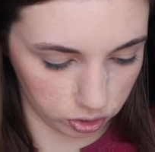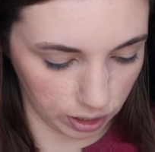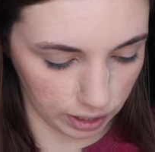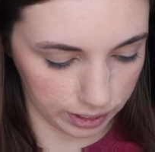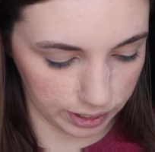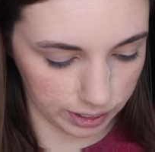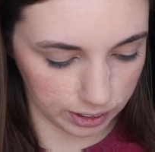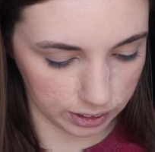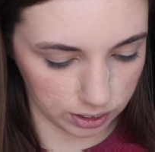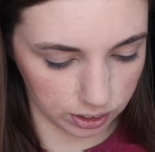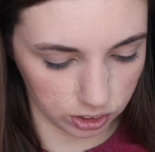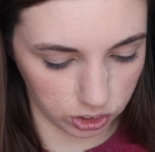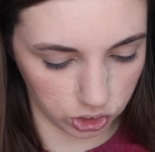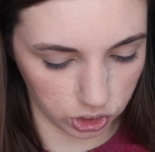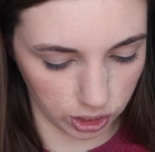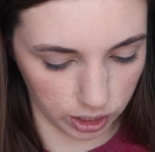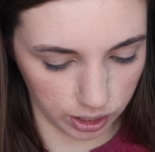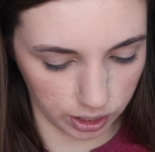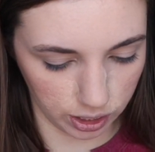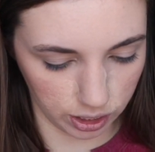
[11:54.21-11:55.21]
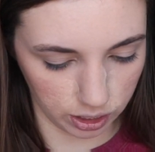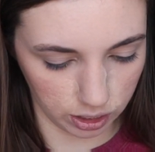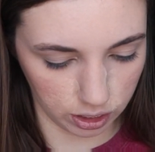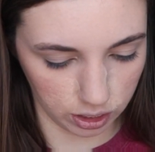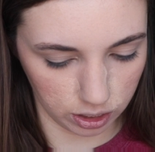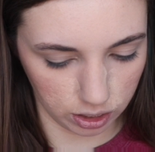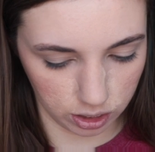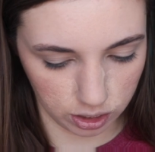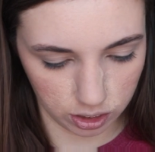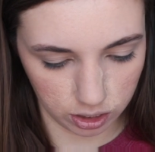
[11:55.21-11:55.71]
I think it's the
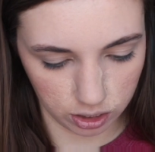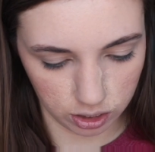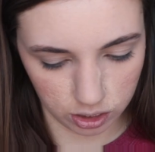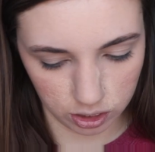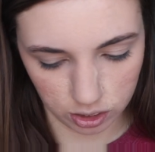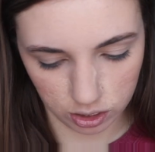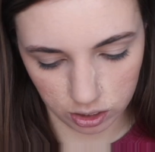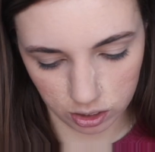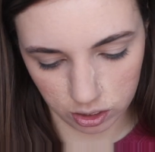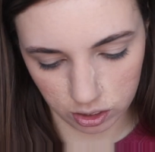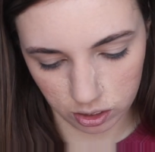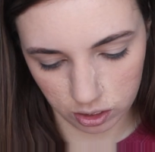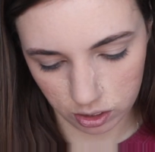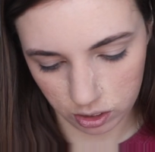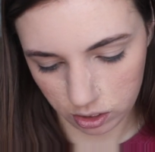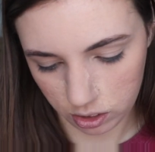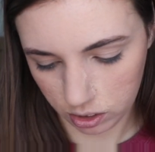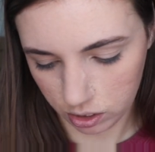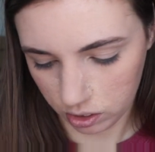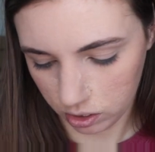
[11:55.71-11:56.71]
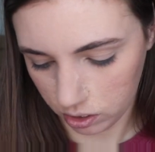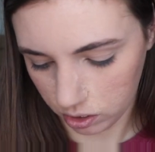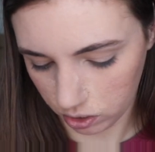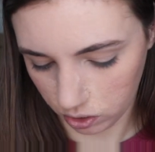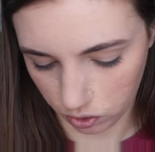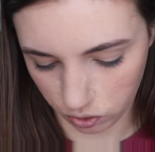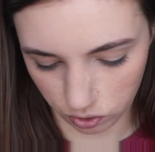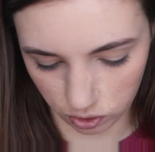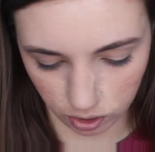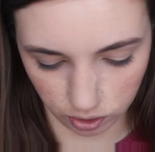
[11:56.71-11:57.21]
shade,
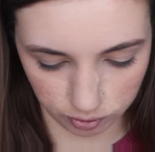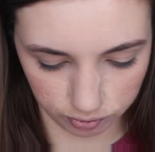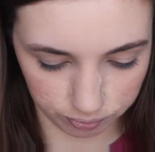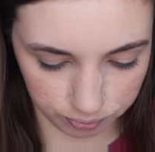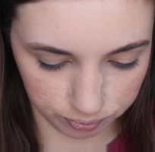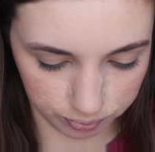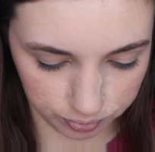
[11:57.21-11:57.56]
hold on.